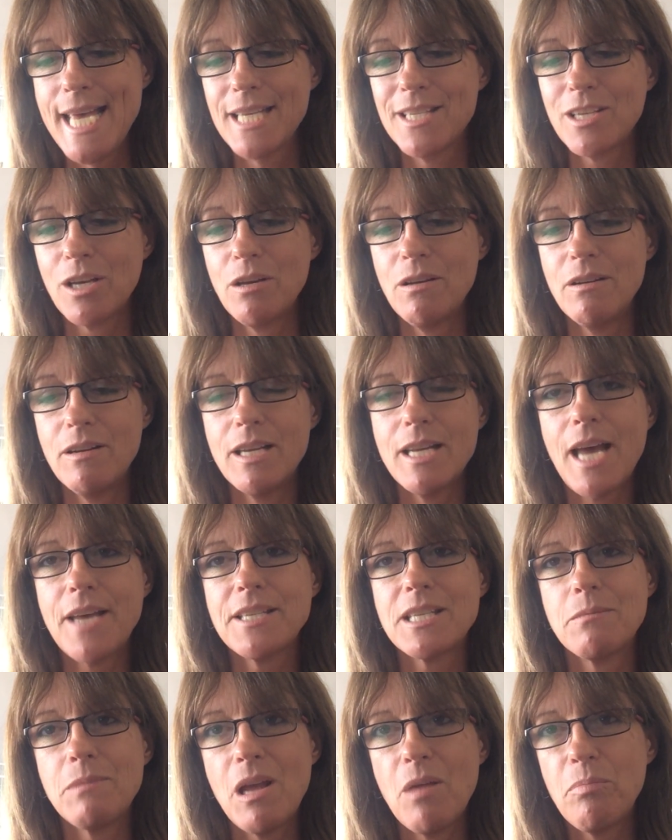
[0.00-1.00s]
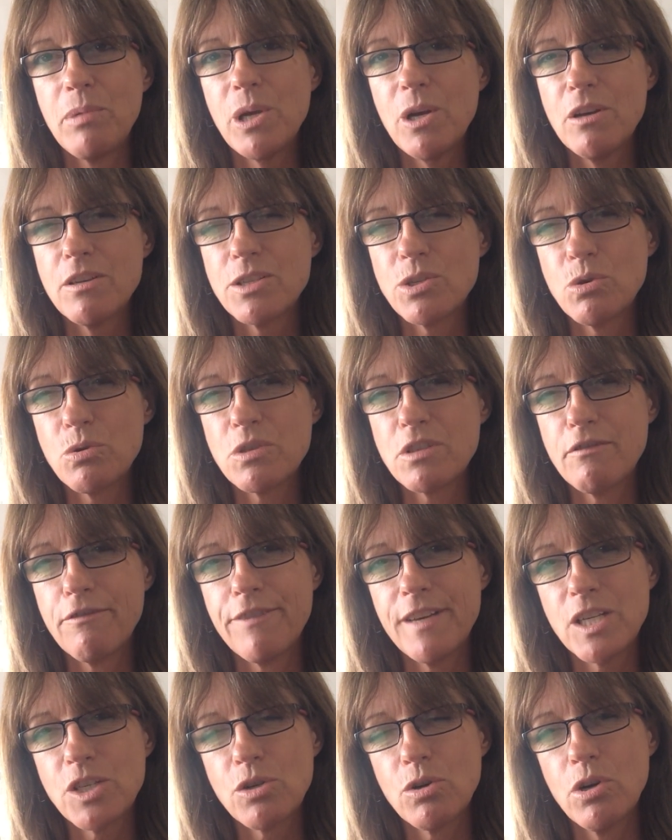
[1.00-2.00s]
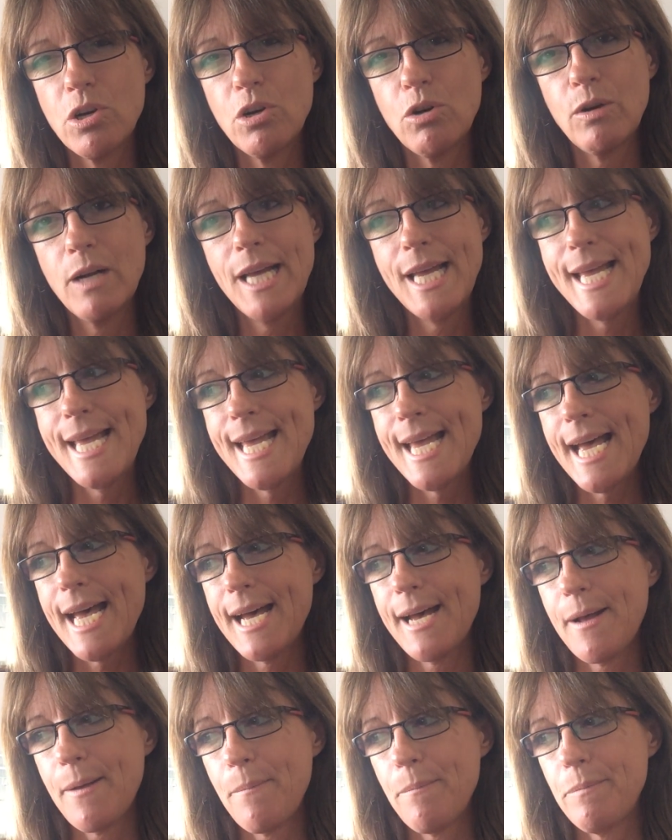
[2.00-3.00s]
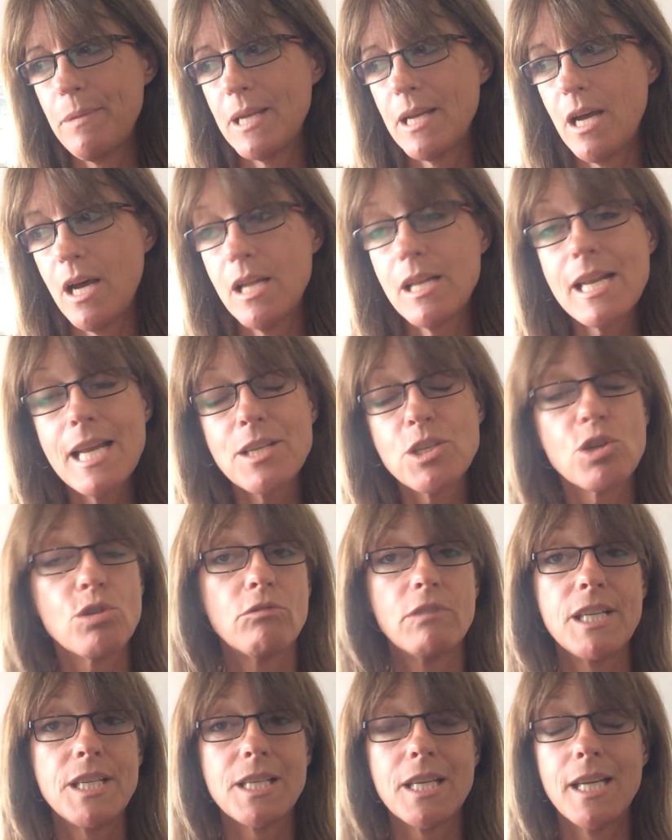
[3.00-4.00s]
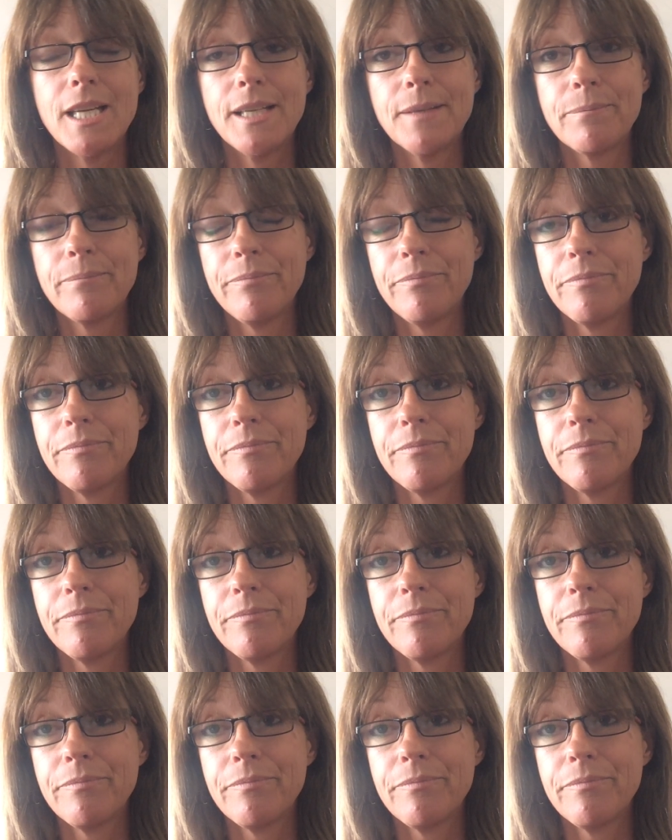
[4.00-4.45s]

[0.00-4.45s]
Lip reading: So it has to be a pure source of fish oil, unless you're eating